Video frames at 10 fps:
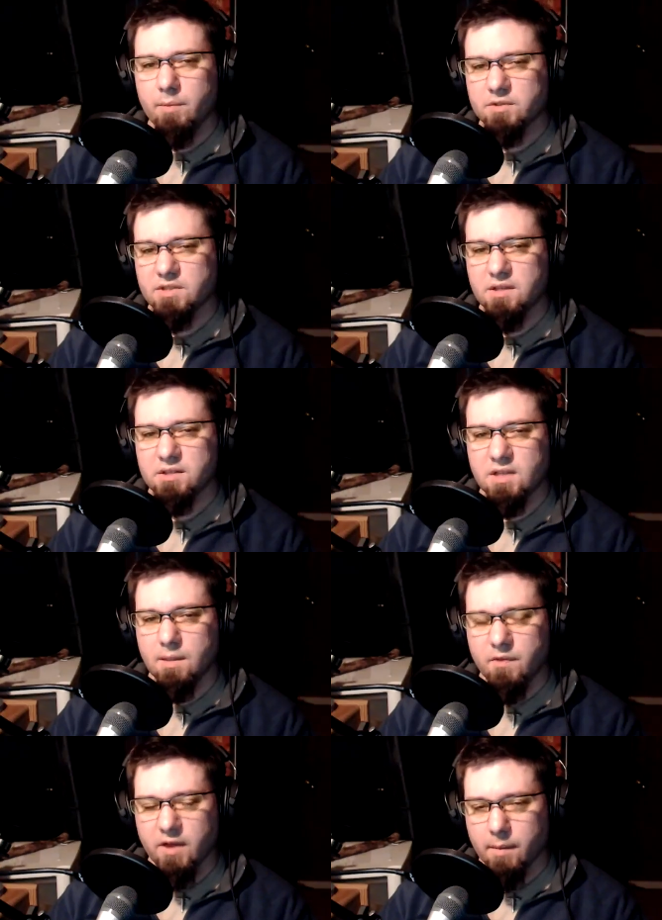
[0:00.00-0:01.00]
say the
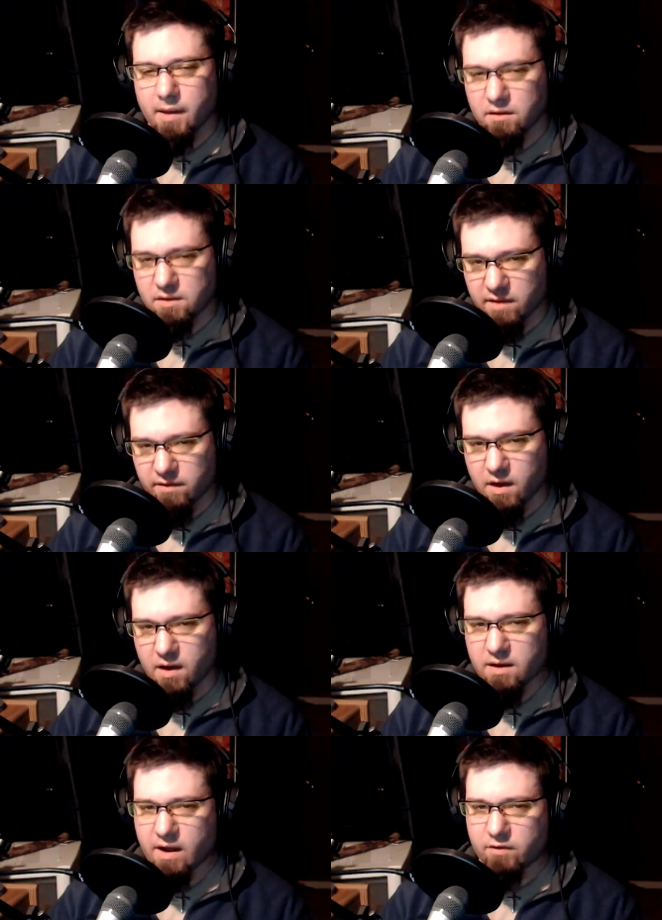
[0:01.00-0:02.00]
same thing about DEF
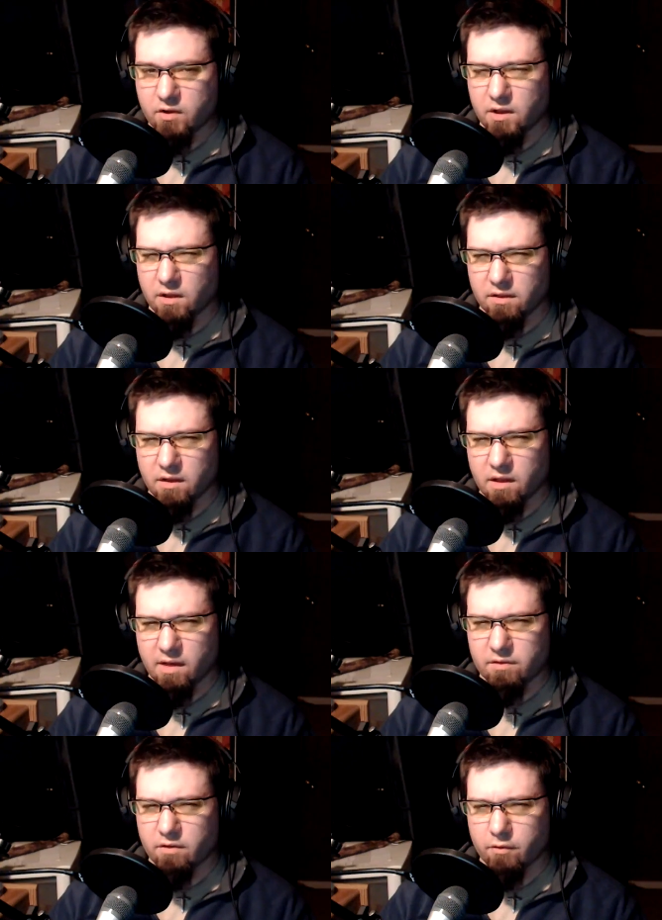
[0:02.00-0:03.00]
CON after they
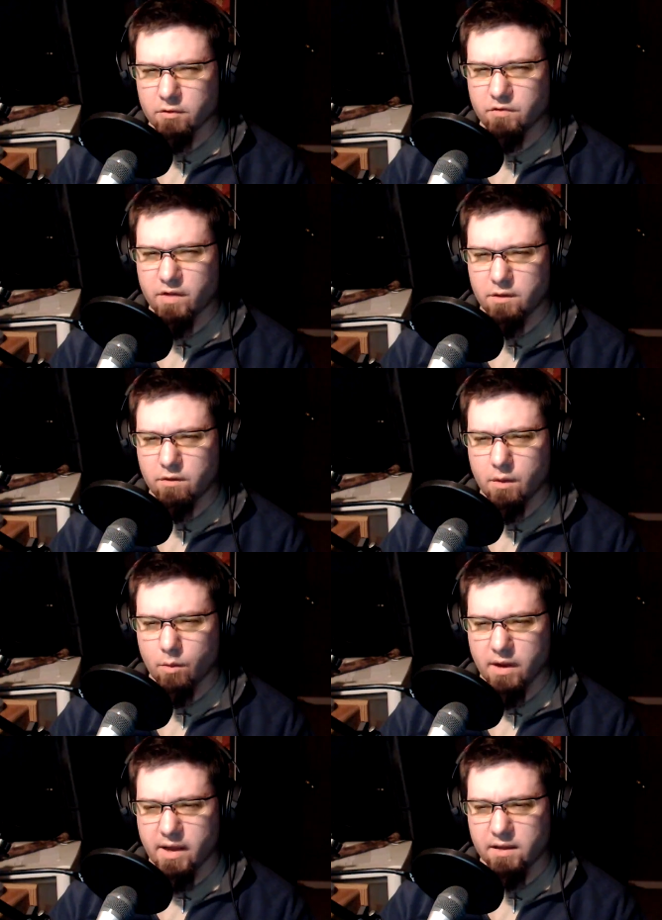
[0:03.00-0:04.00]
left the first venue they
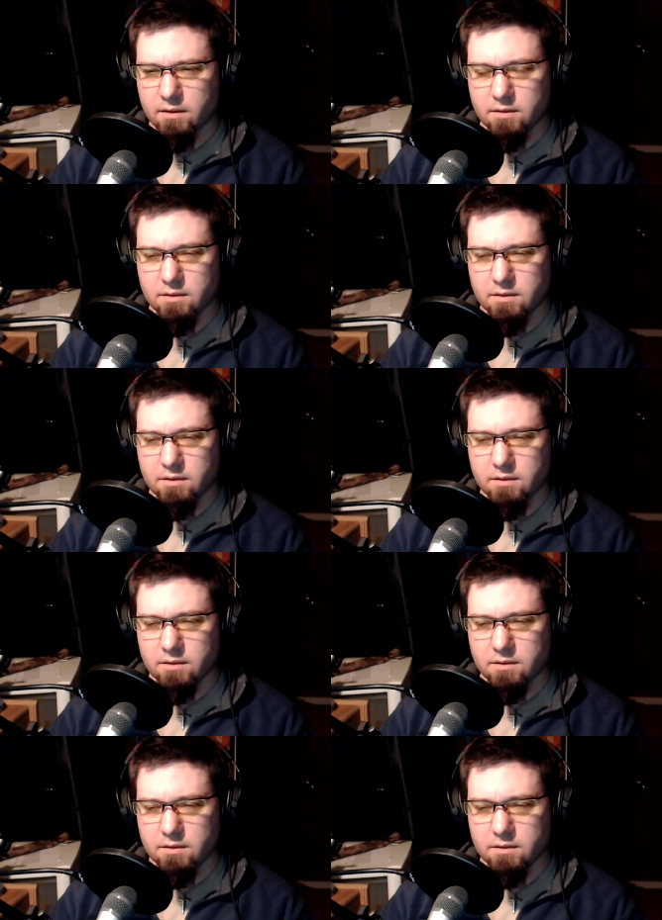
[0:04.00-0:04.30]
were at.